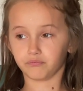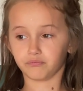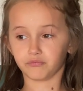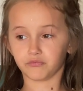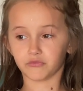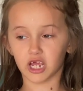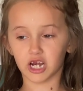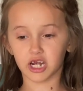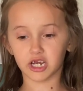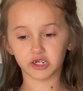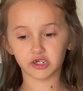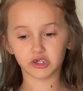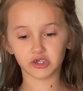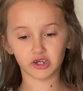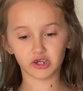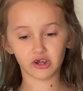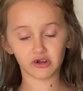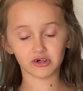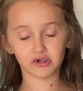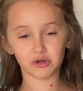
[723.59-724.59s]
that his
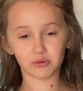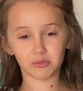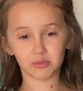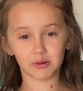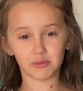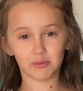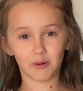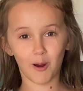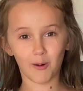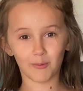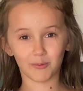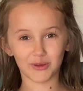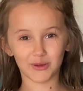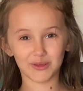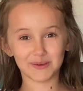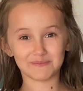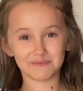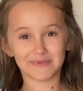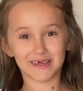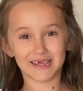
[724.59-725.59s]
tail should be
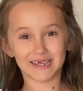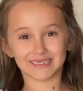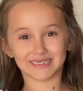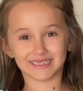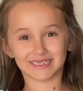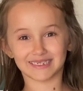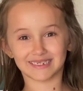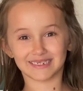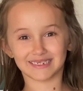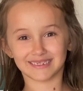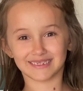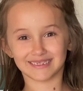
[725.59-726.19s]
properly placed.